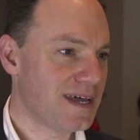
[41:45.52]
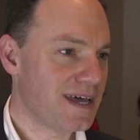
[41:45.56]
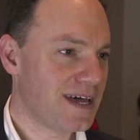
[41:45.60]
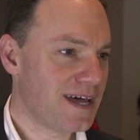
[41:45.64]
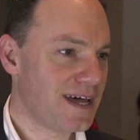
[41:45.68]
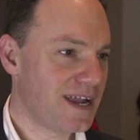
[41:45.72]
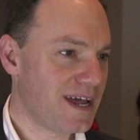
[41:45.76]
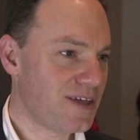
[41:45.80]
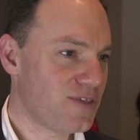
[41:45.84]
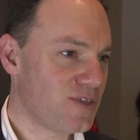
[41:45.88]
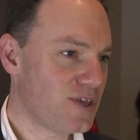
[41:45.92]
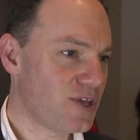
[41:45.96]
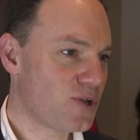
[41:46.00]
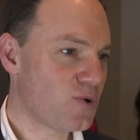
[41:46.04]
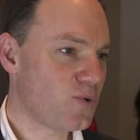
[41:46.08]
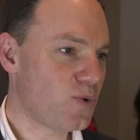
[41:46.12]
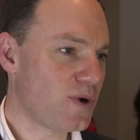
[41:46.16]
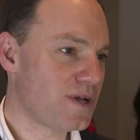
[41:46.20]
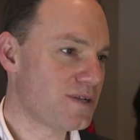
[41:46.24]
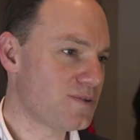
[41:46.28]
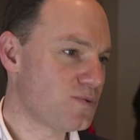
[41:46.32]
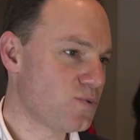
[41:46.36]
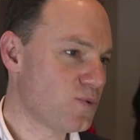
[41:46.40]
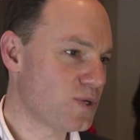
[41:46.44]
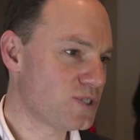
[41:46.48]
And I think
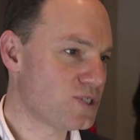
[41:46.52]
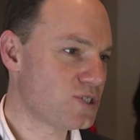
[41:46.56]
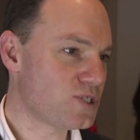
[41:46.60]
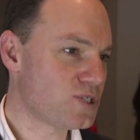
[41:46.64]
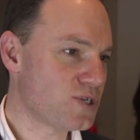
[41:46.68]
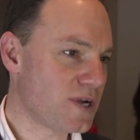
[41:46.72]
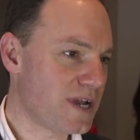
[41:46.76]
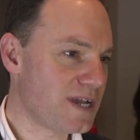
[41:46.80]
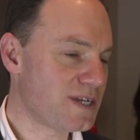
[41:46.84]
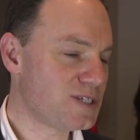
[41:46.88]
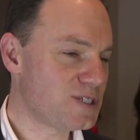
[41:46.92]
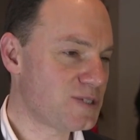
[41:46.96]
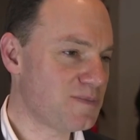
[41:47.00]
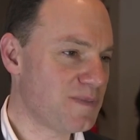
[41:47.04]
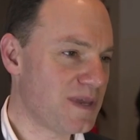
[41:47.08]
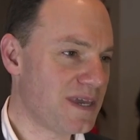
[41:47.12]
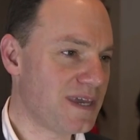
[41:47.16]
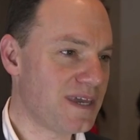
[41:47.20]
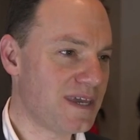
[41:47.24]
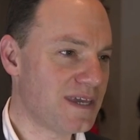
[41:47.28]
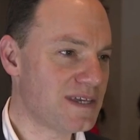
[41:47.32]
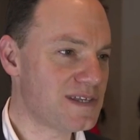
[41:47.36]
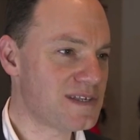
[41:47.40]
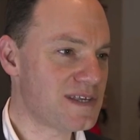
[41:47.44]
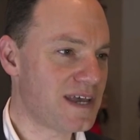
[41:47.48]
what, what strikes
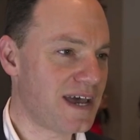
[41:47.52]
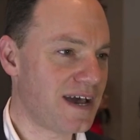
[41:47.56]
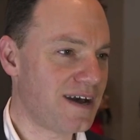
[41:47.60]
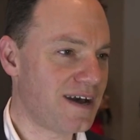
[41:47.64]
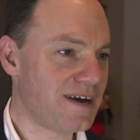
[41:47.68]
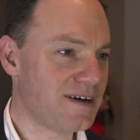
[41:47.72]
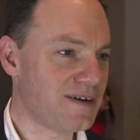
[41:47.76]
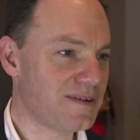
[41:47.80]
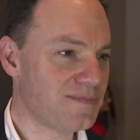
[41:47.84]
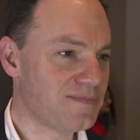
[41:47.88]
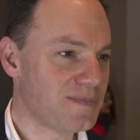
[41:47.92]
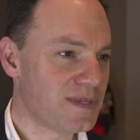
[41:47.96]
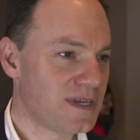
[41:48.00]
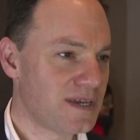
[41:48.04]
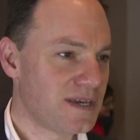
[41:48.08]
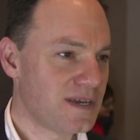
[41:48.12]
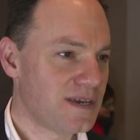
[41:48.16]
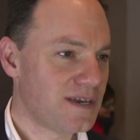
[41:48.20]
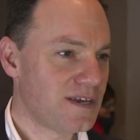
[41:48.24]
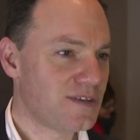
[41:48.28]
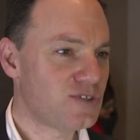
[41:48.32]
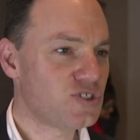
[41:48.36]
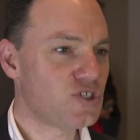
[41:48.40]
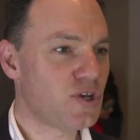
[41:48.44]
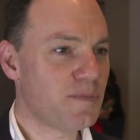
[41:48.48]
me is how
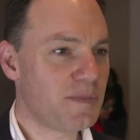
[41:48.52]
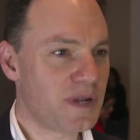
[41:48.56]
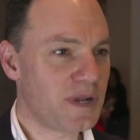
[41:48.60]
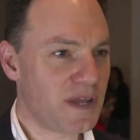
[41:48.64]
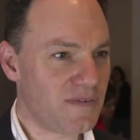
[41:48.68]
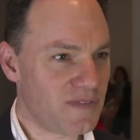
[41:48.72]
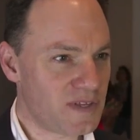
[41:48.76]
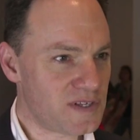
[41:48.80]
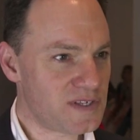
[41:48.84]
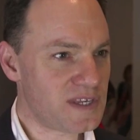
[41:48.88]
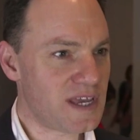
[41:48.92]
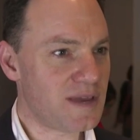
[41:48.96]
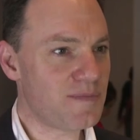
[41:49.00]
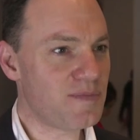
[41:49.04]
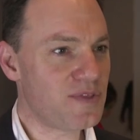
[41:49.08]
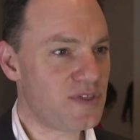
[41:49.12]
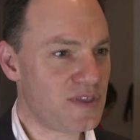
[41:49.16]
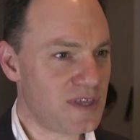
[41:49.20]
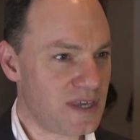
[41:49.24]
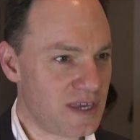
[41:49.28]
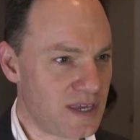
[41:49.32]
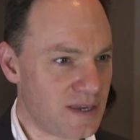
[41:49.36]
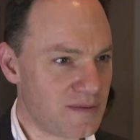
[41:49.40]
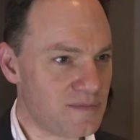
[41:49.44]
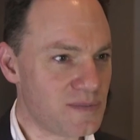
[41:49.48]
so many of the same
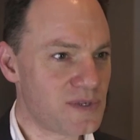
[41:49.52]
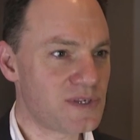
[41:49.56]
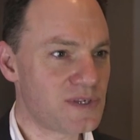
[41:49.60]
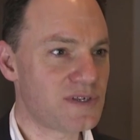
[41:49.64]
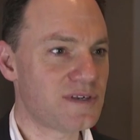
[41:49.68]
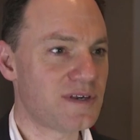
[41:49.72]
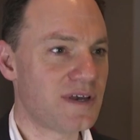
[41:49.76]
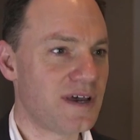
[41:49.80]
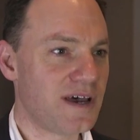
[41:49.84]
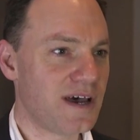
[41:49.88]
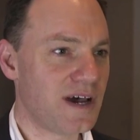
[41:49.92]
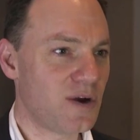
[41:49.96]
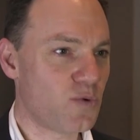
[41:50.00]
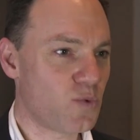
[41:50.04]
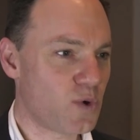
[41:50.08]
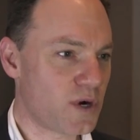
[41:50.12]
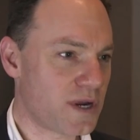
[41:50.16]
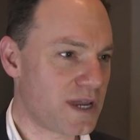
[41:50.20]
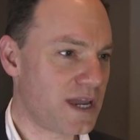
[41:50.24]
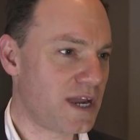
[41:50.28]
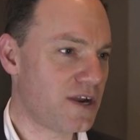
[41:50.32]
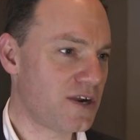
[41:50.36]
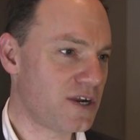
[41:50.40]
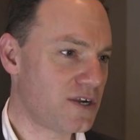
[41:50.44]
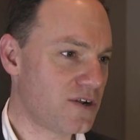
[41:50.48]
themes uh, were
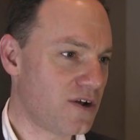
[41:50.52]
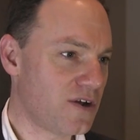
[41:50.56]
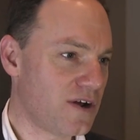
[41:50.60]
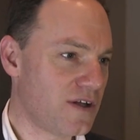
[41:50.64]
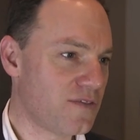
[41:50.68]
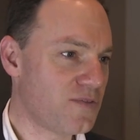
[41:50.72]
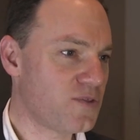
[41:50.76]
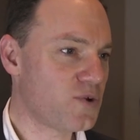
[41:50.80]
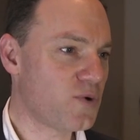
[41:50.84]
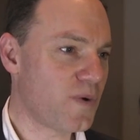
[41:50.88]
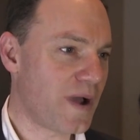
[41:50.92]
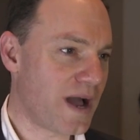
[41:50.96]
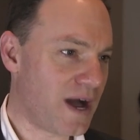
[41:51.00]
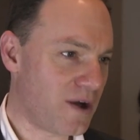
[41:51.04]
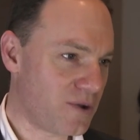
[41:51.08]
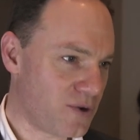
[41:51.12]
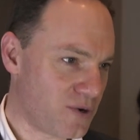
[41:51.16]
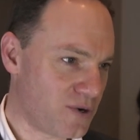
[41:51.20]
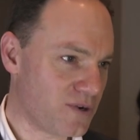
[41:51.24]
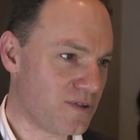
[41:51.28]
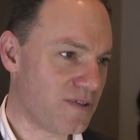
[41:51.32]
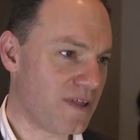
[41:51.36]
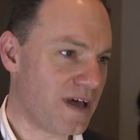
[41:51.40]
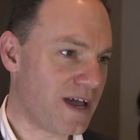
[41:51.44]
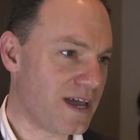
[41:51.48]
carried on throughout
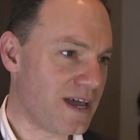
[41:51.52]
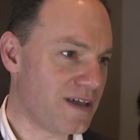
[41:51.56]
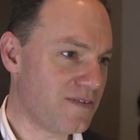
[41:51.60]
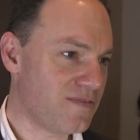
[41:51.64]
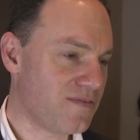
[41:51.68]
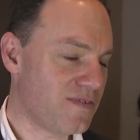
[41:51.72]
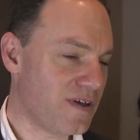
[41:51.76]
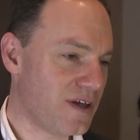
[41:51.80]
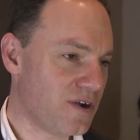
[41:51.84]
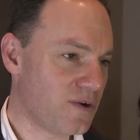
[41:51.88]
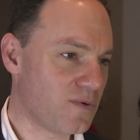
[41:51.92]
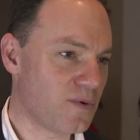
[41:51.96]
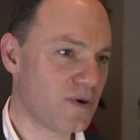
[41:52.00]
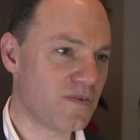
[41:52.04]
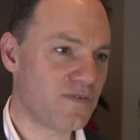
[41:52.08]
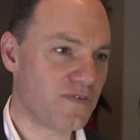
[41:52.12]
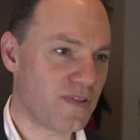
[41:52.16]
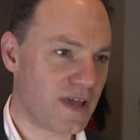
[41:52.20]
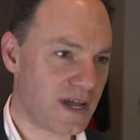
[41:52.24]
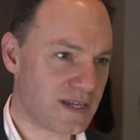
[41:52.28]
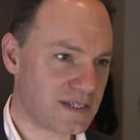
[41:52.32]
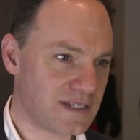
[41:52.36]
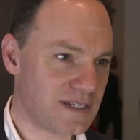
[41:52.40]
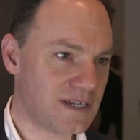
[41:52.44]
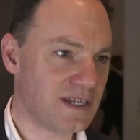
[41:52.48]
her life and are
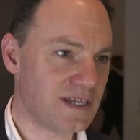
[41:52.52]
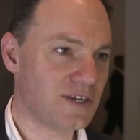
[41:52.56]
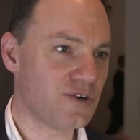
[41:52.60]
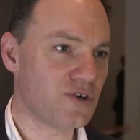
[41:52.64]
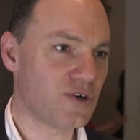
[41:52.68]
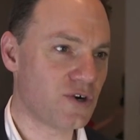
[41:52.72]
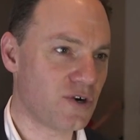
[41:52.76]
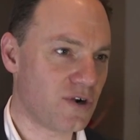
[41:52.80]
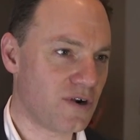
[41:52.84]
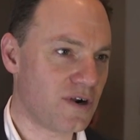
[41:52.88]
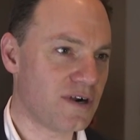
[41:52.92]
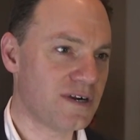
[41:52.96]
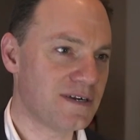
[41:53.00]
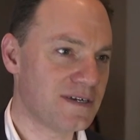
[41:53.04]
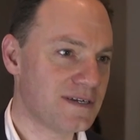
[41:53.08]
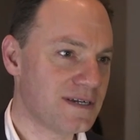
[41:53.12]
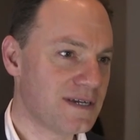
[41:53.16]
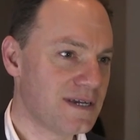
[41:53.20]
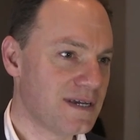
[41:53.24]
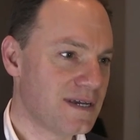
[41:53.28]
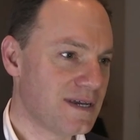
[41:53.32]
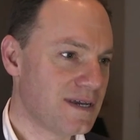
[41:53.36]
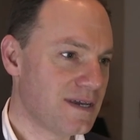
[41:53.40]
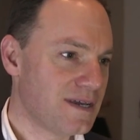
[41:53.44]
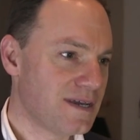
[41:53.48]
reflected in her art
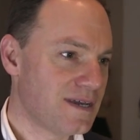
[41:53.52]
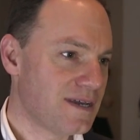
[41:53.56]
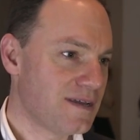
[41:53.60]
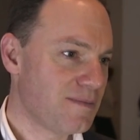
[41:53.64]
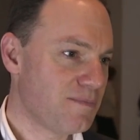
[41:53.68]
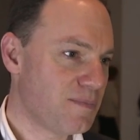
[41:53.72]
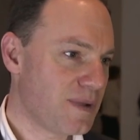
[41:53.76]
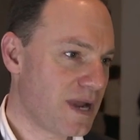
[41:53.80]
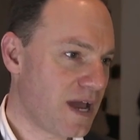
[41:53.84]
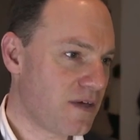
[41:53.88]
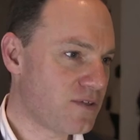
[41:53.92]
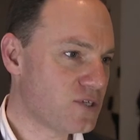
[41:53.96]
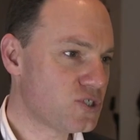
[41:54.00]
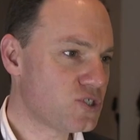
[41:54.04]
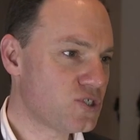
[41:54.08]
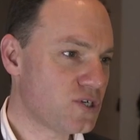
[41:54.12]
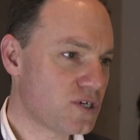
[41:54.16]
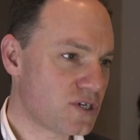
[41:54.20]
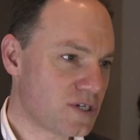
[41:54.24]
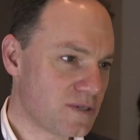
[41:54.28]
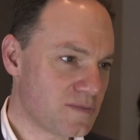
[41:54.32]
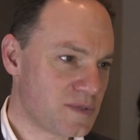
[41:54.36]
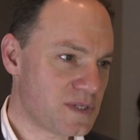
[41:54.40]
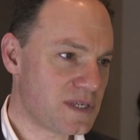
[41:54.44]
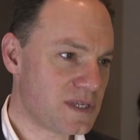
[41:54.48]
but how the
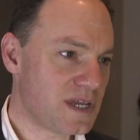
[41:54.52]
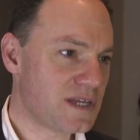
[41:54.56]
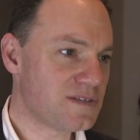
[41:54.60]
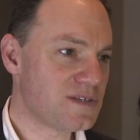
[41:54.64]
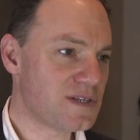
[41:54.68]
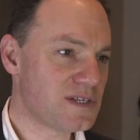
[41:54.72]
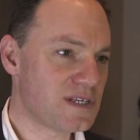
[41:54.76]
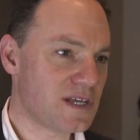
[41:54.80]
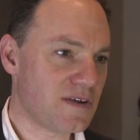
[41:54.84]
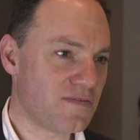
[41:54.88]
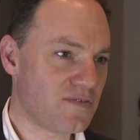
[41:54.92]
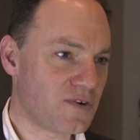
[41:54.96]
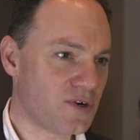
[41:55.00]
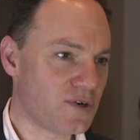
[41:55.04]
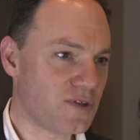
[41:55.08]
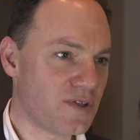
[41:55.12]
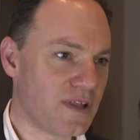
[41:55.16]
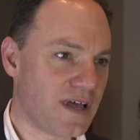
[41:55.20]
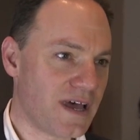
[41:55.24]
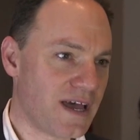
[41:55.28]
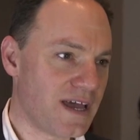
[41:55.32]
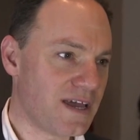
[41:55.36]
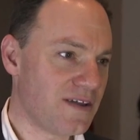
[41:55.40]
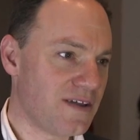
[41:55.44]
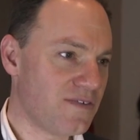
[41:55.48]
circumstances of her
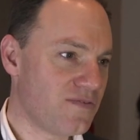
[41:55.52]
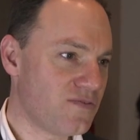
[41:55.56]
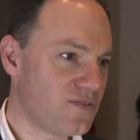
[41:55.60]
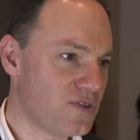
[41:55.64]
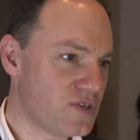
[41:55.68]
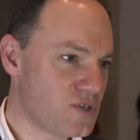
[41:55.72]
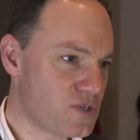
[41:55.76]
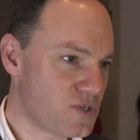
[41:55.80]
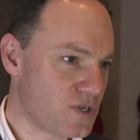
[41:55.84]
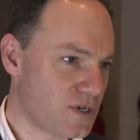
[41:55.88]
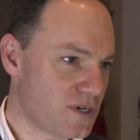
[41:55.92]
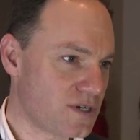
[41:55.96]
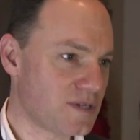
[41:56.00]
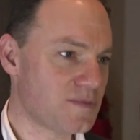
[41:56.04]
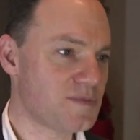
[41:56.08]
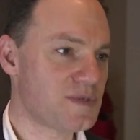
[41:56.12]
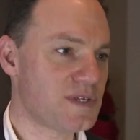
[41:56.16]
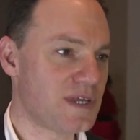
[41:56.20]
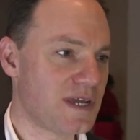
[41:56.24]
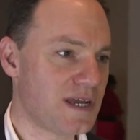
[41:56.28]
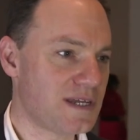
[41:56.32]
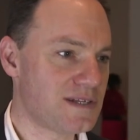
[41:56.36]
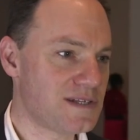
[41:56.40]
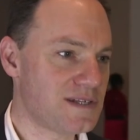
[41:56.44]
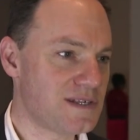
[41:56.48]
life, the
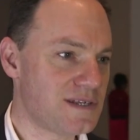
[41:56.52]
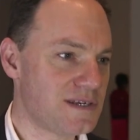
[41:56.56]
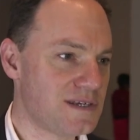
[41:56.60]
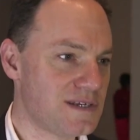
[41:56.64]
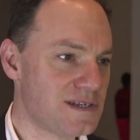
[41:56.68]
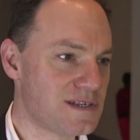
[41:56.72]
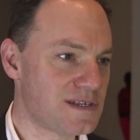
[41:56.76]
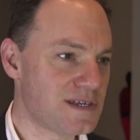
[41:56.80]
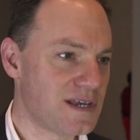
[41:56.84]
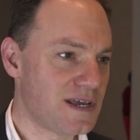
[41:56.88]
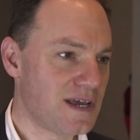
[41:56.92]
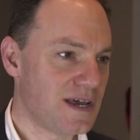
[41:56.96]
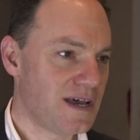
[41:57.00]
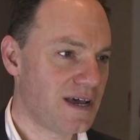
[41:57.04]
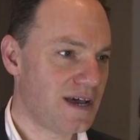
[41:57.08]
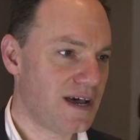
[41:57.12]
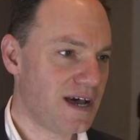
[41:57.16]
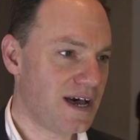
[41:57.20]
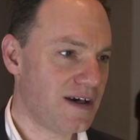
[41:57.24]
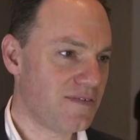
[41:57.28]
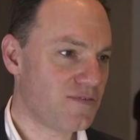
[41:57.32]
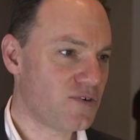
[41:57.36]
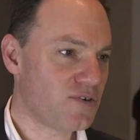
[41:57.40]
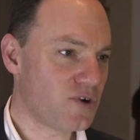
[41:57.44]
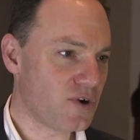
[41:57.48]
circumstances
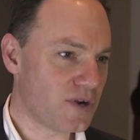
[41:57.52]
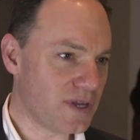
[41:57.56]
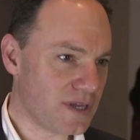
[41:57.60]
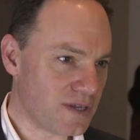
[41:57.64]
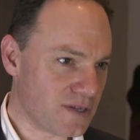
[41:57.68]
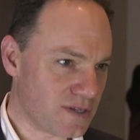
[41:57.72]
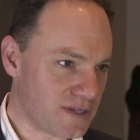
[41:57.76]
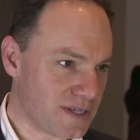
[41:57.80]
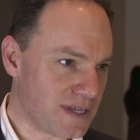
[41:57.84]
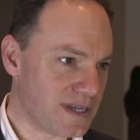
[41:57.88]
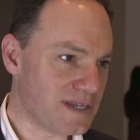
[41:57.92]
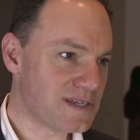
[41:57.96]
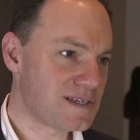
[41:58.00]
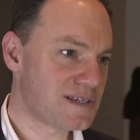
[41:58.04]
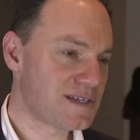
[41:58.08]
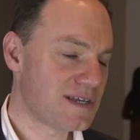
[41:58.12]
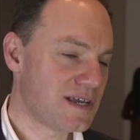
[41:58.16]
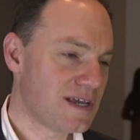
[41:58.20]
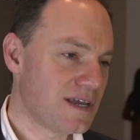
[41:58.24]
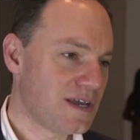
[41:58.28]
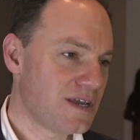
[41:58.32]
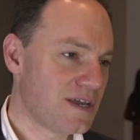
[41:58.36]
of her illness,